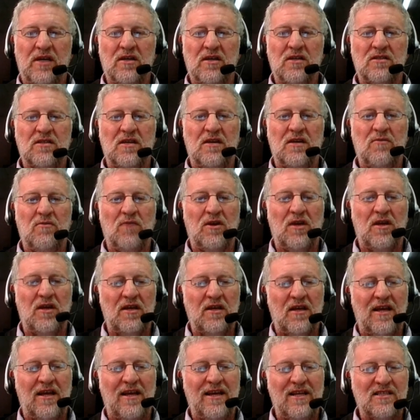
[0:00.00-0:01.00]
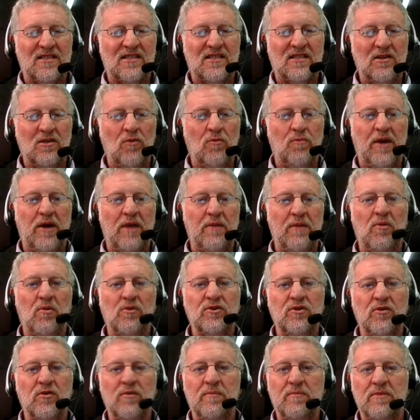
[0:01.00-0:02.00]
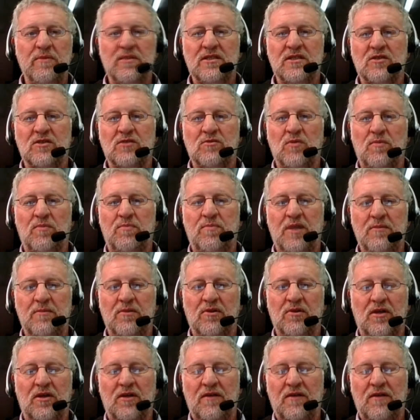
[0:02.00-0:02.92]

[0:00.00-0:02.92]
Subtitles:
Because it's still people doing business with people.